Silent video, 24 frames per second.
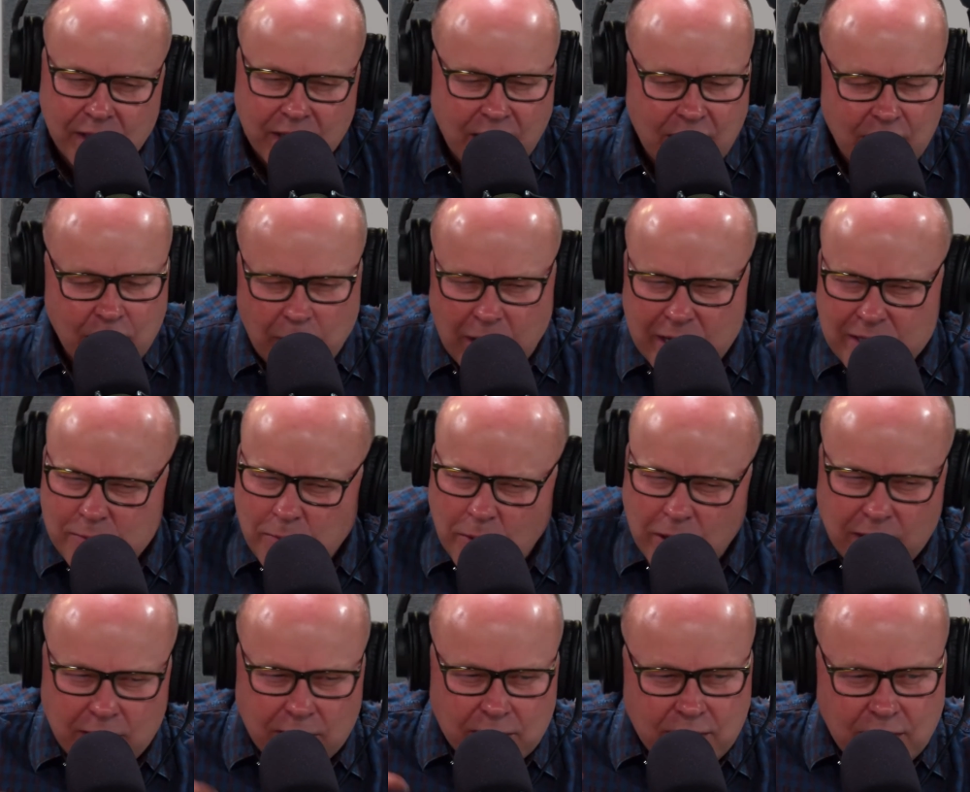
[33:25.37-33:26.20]
Anyways,
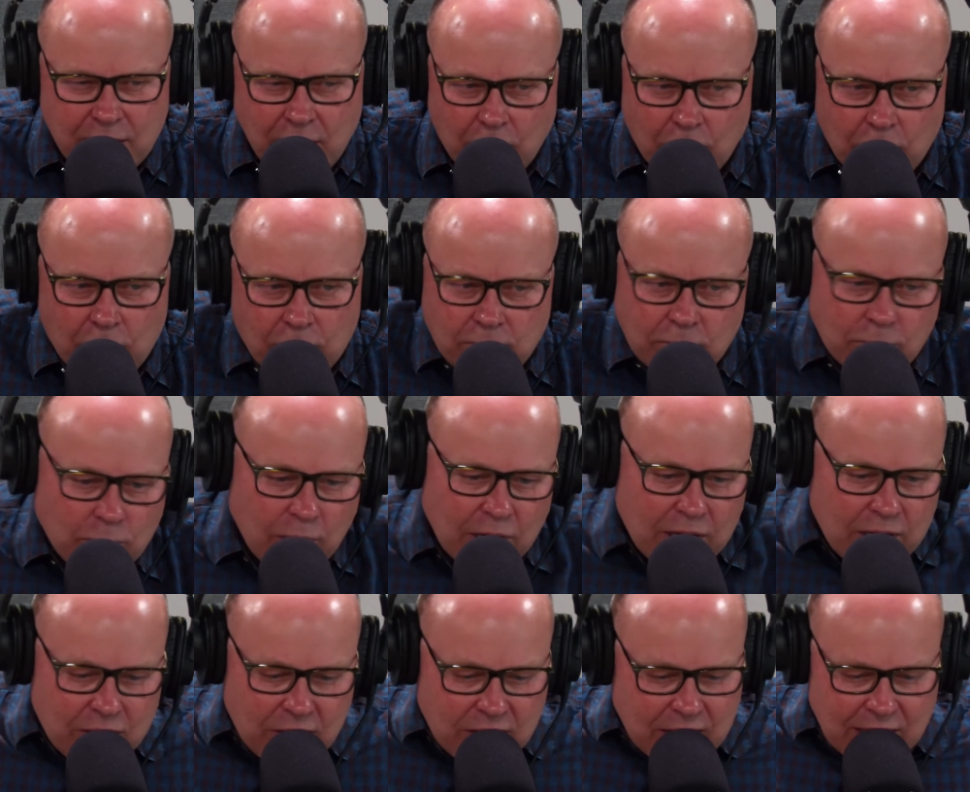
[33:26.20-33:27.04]
what do
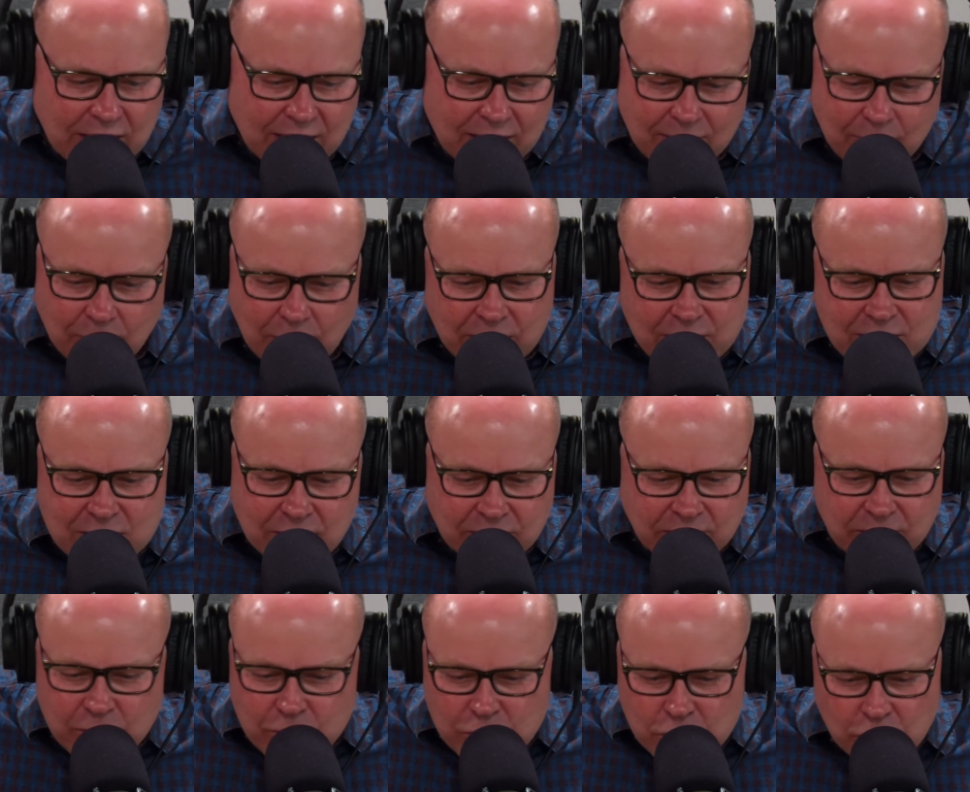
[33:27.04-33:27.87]
you think? What does the
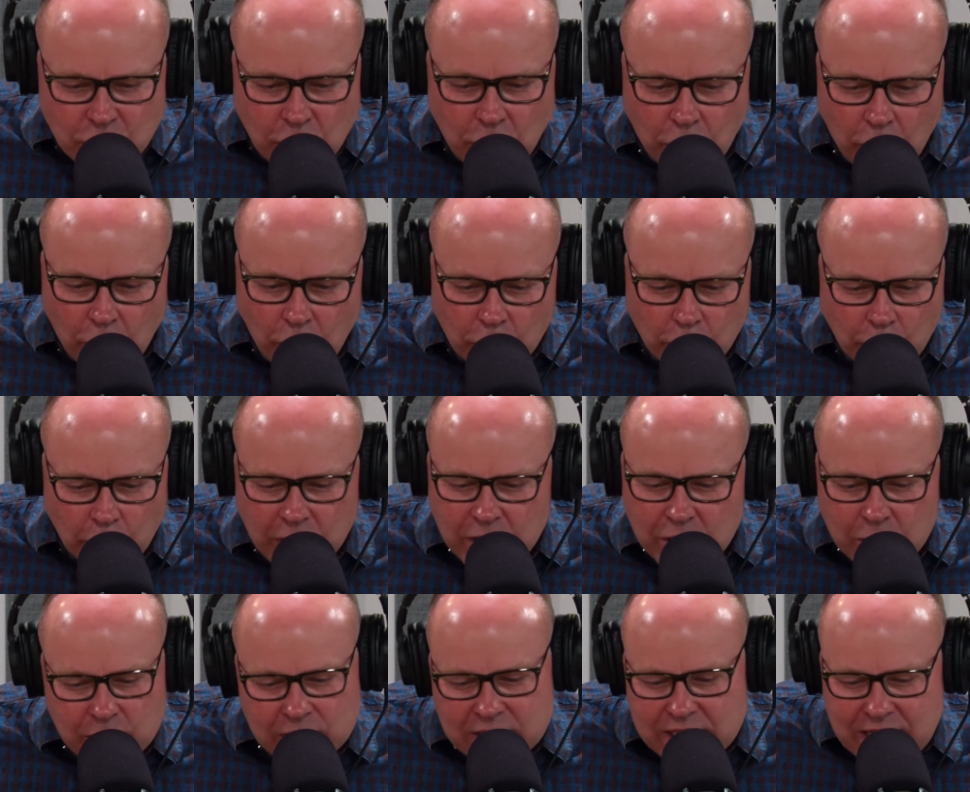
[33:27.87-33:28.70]
future hold? What
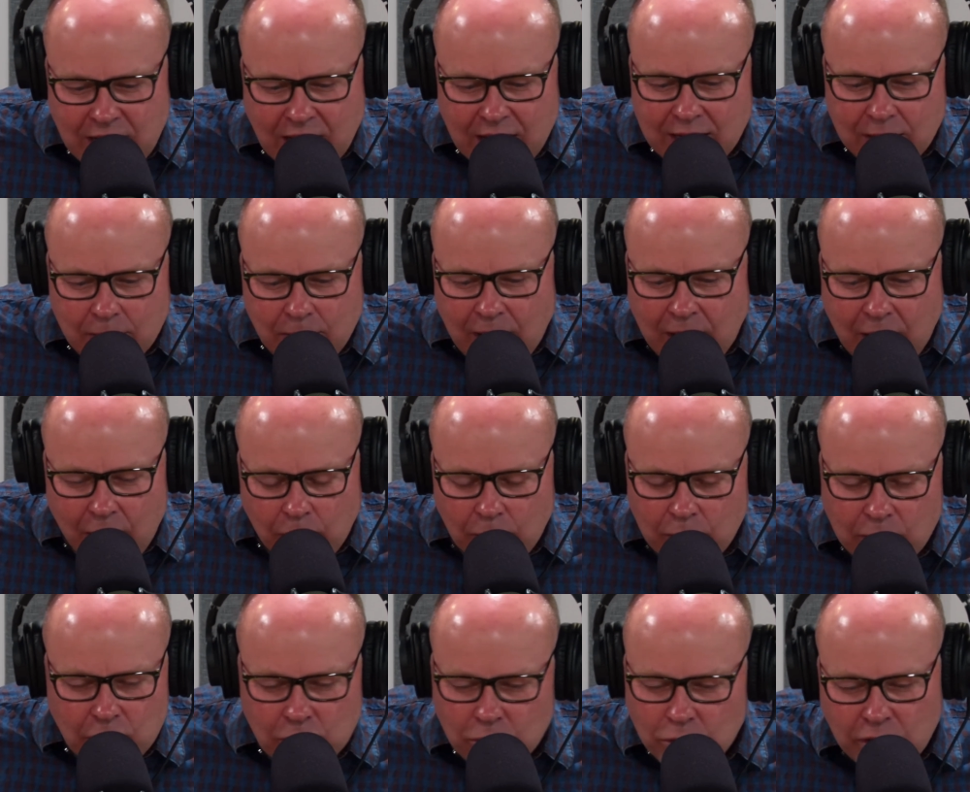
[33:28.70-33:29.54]
are you excited about?
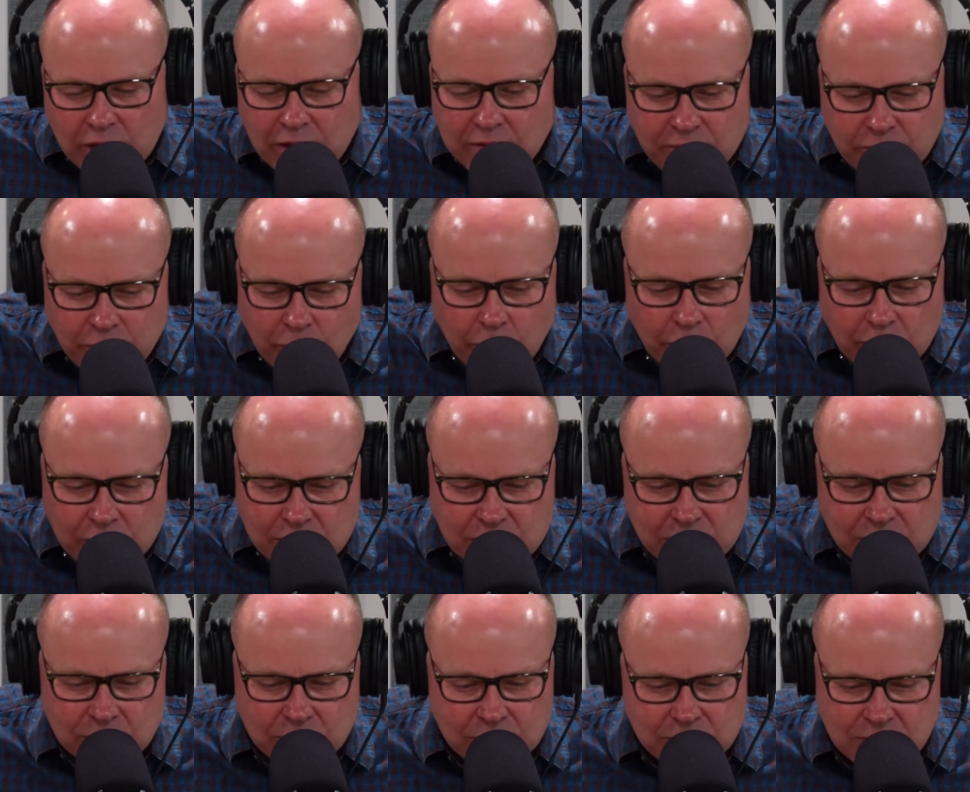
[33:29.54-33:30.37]
What are you looking forward
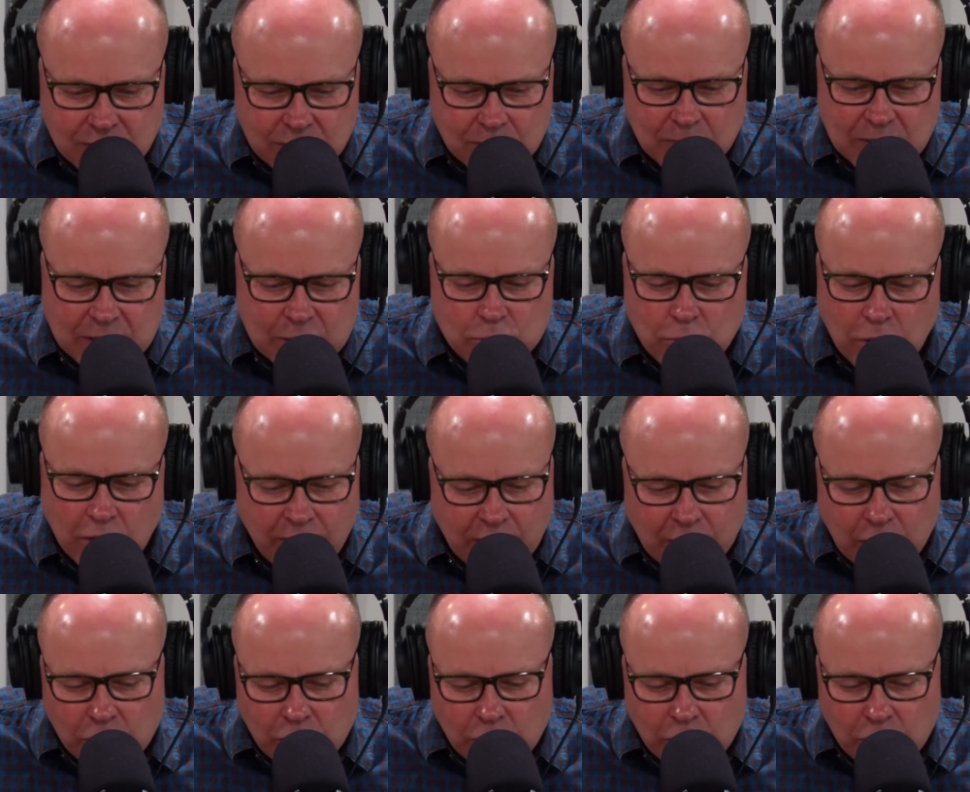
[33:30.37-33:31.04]
to the Big 12?